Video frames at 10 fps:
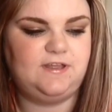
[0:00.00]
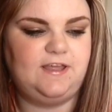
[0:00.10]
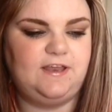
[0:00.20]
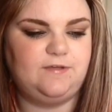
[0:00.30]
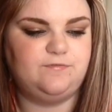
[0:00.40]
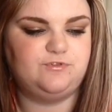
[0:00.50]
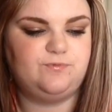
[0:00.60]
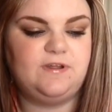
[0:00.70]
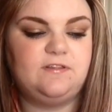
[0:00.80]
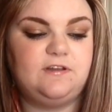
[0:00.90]
and it was
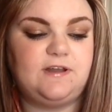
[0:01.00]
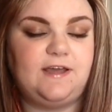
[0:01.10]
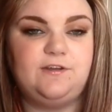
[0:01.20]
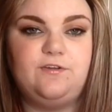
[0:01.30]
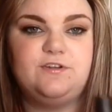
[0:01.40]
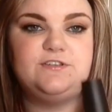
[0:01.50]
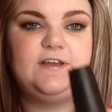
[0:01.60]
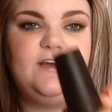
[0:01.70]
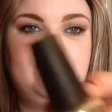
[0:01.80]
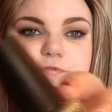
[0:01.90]
regularly nine dollars, and
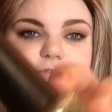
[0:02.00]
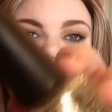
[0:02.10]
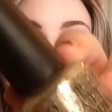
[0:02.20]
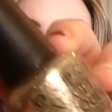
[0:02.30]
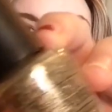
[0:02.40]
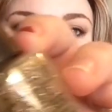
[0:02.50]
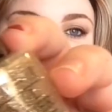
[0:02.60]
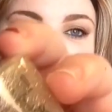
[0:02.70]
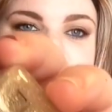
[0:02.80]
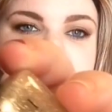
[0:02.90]
I got it for four
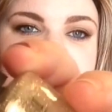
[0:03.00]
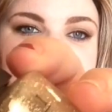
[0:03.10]
fifty.